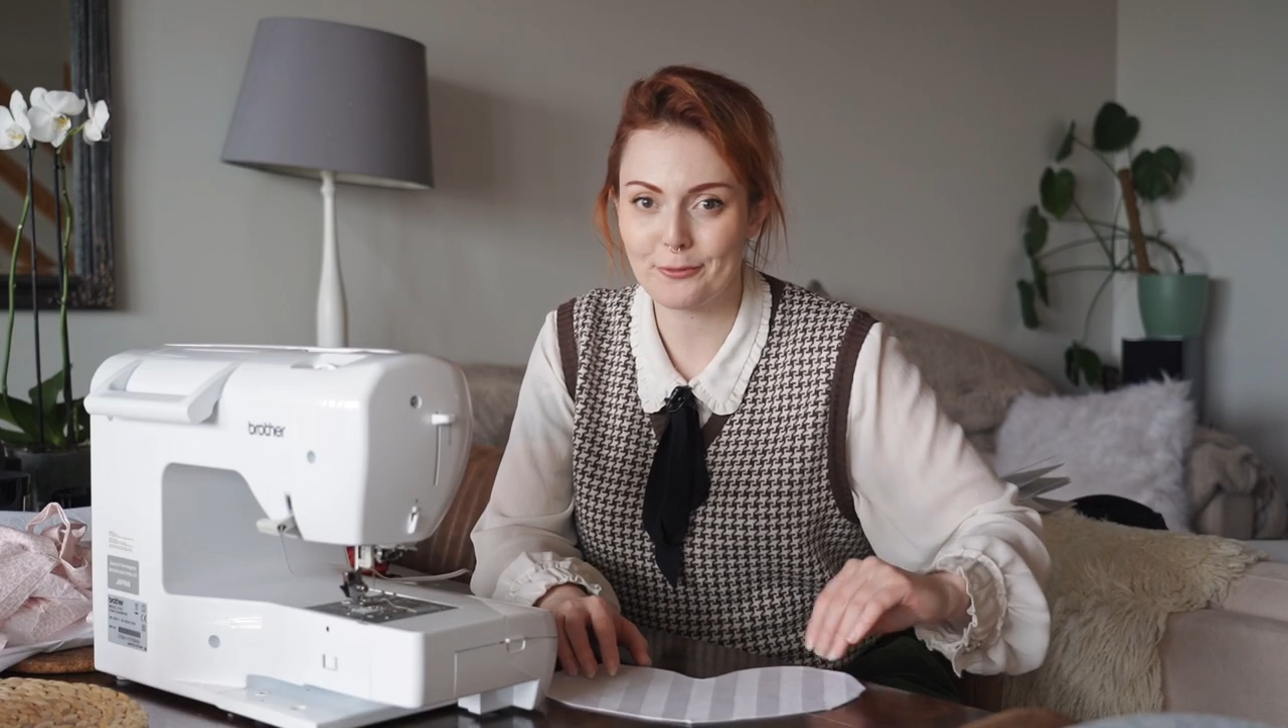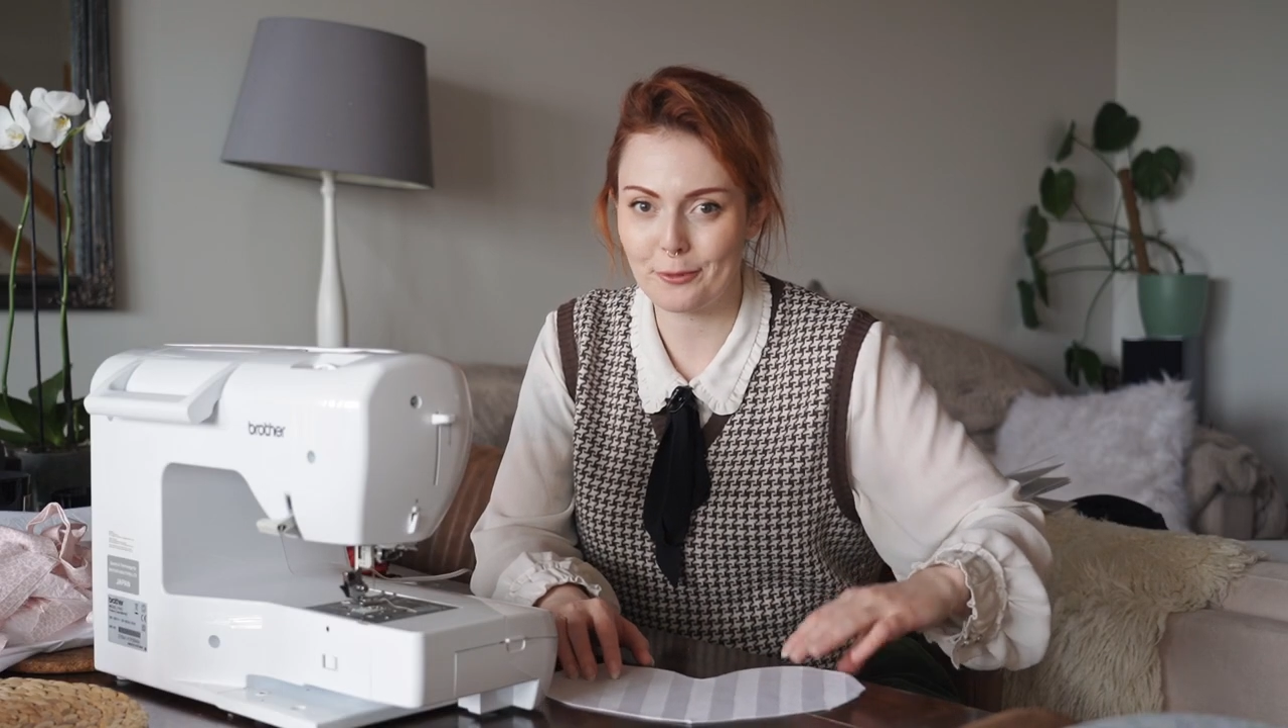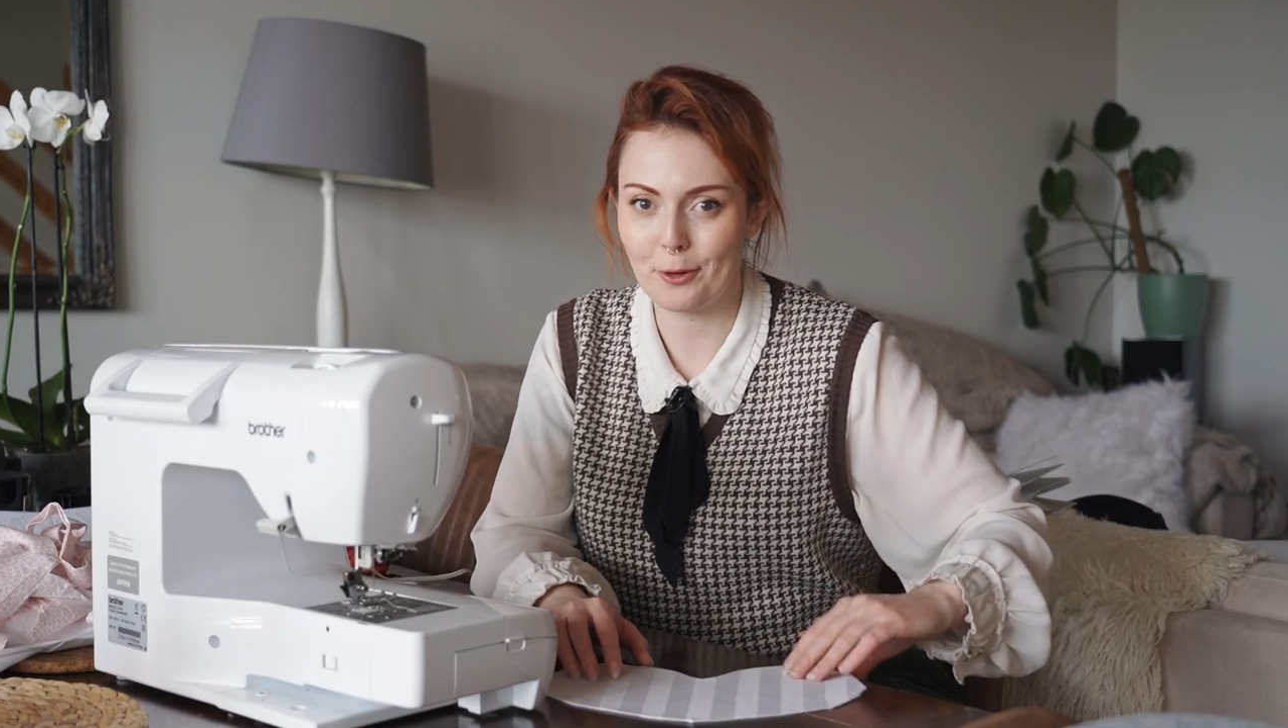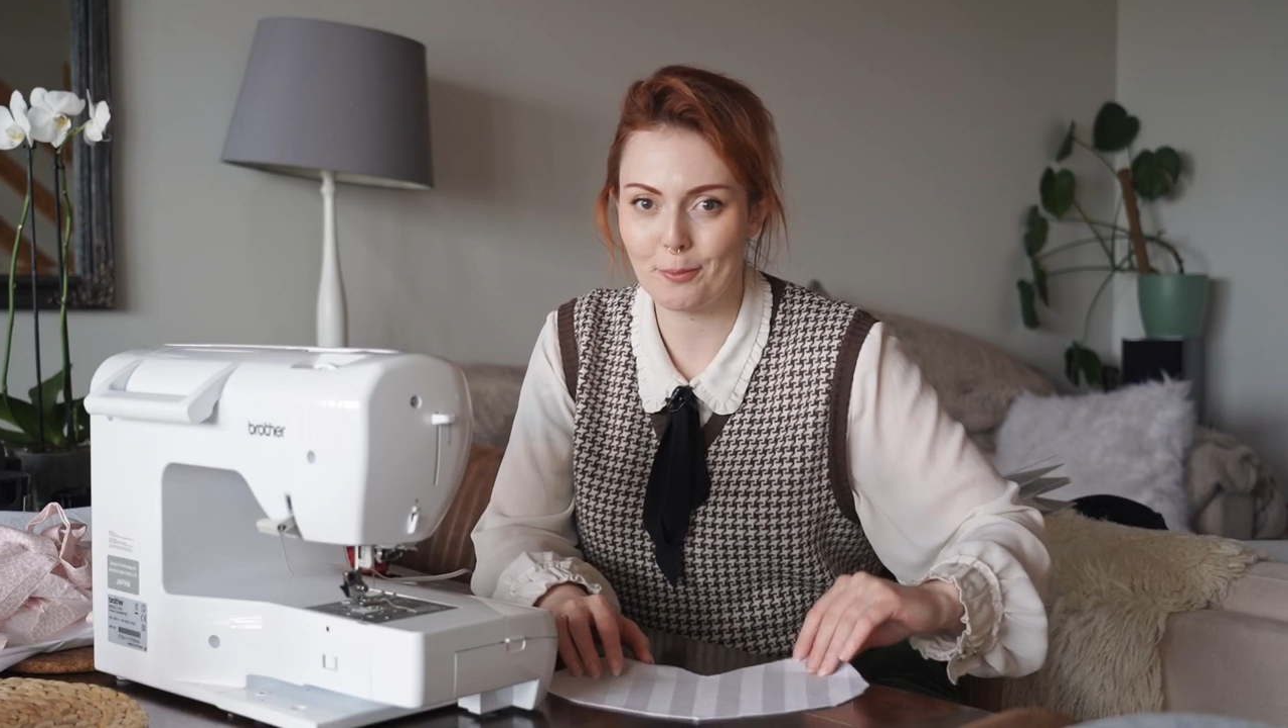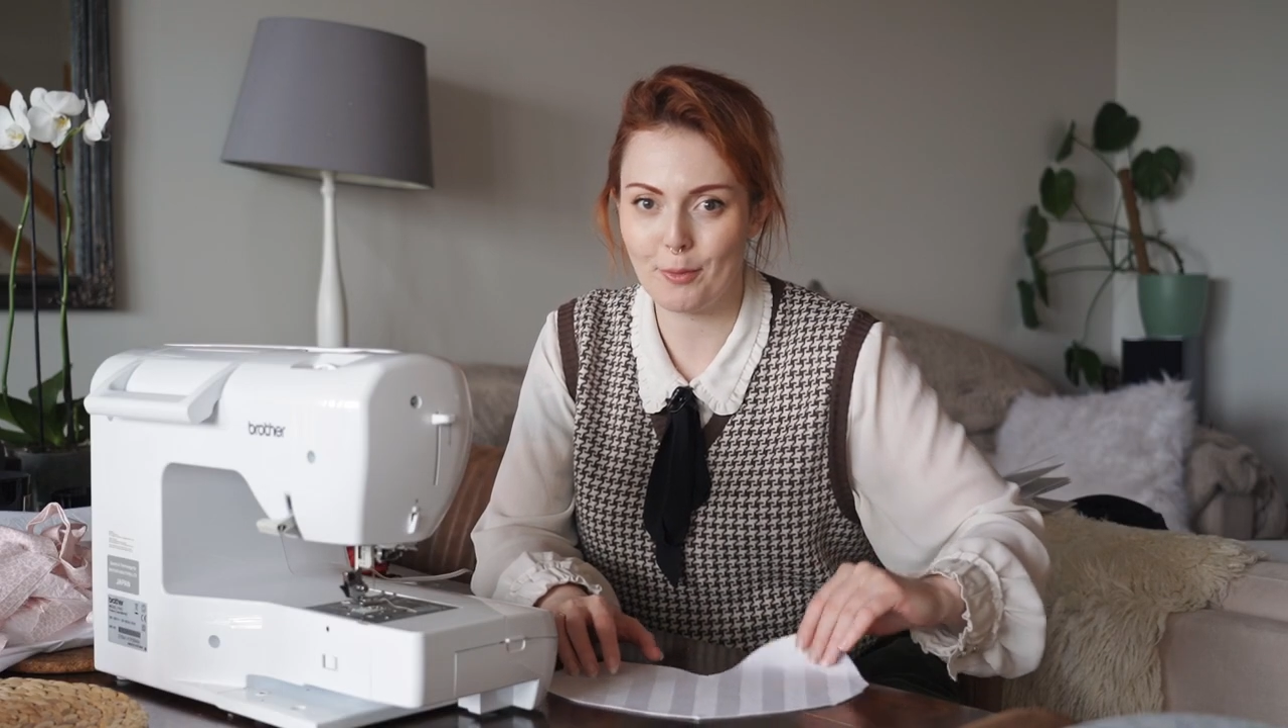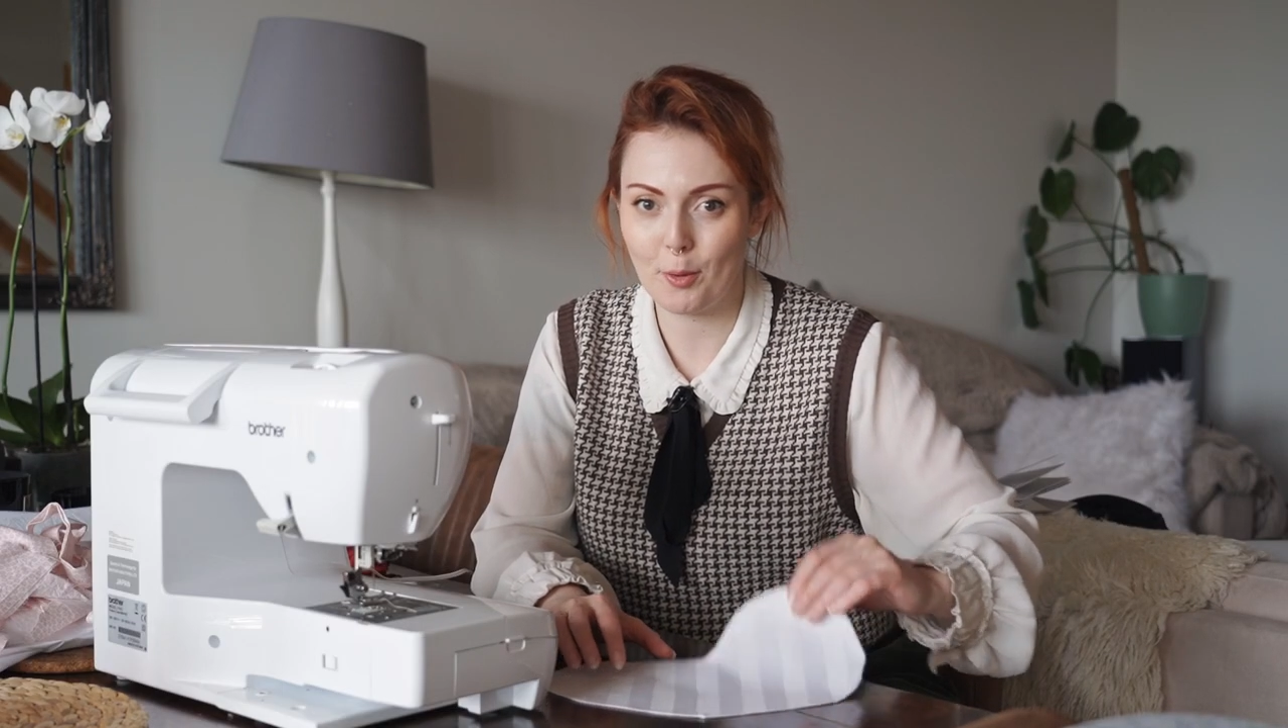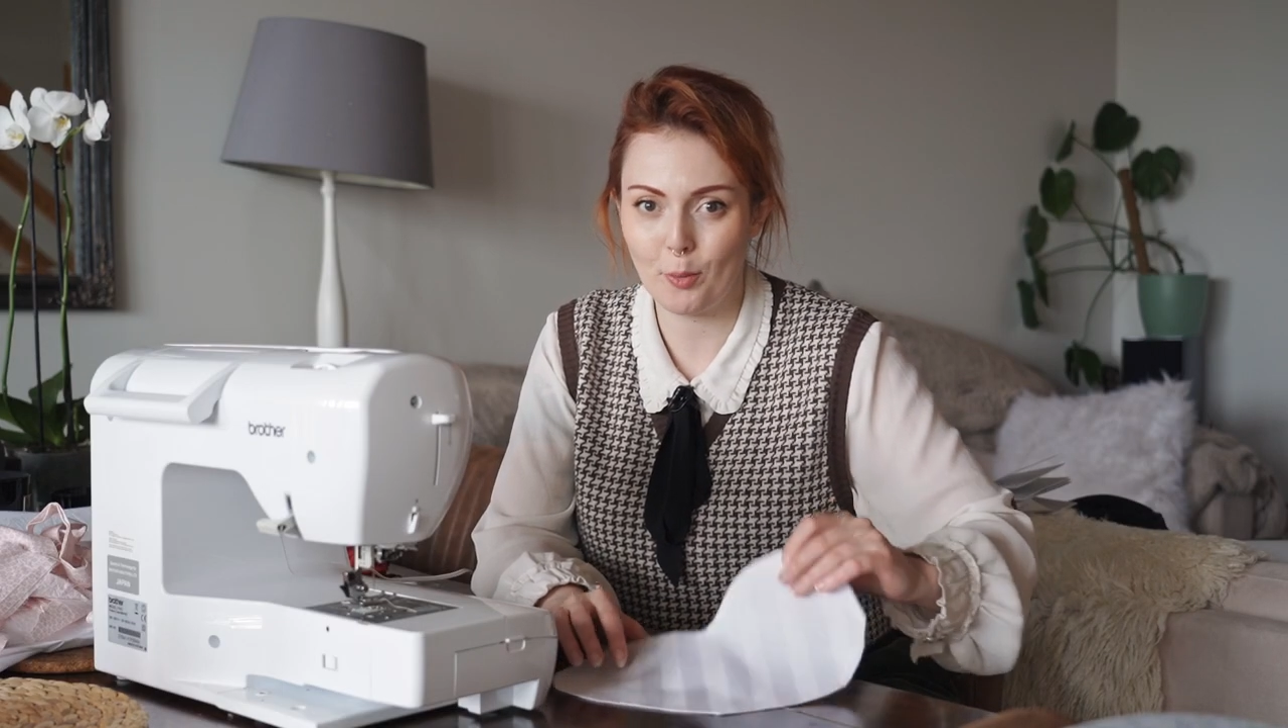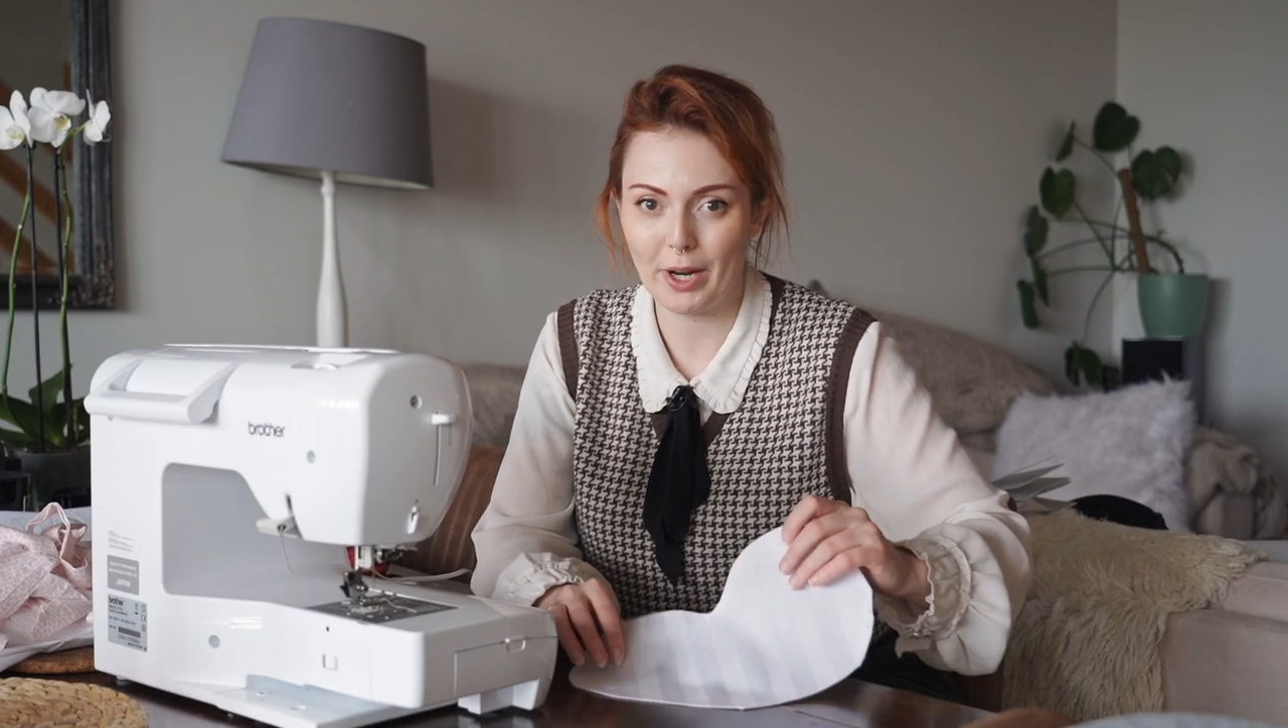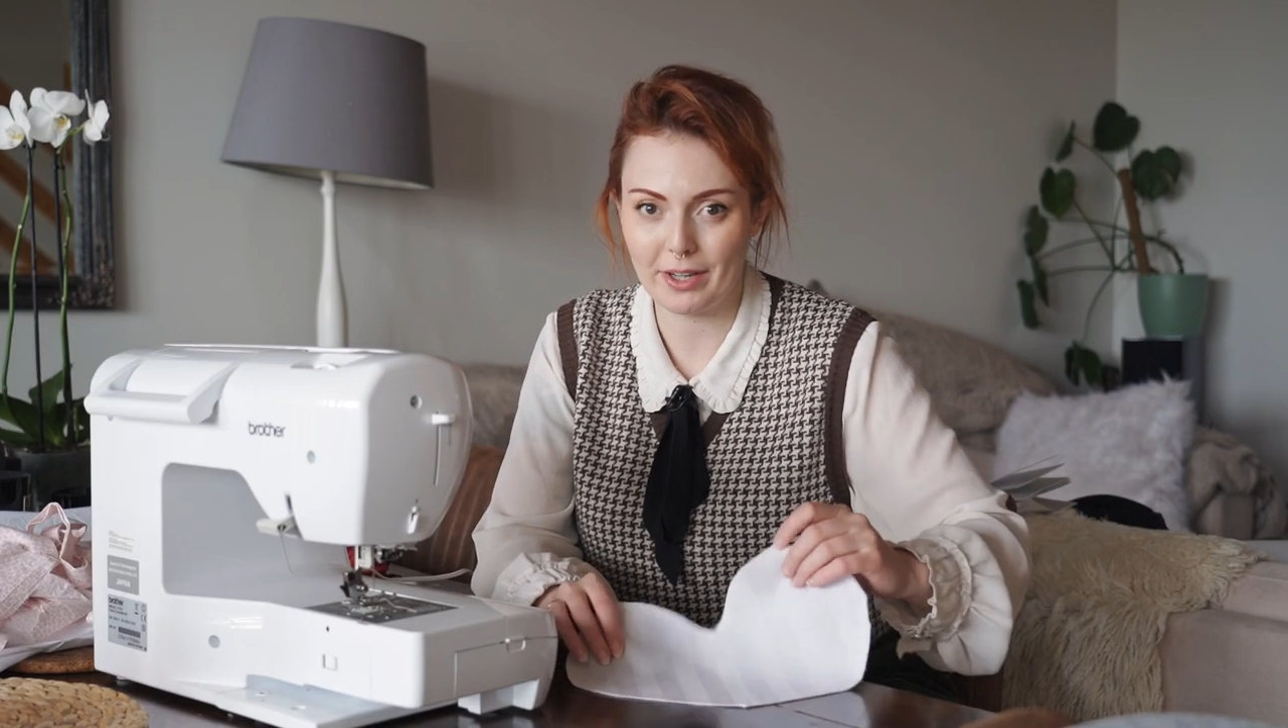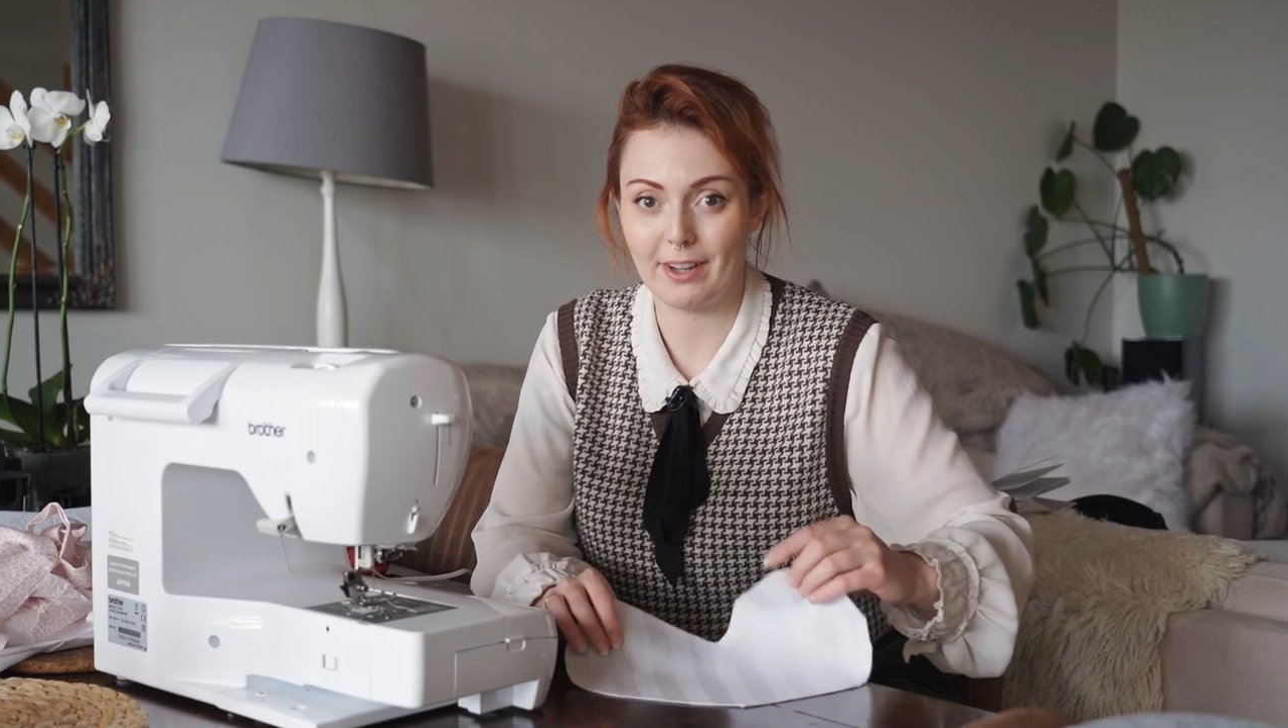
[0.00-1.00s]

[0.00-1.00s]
from when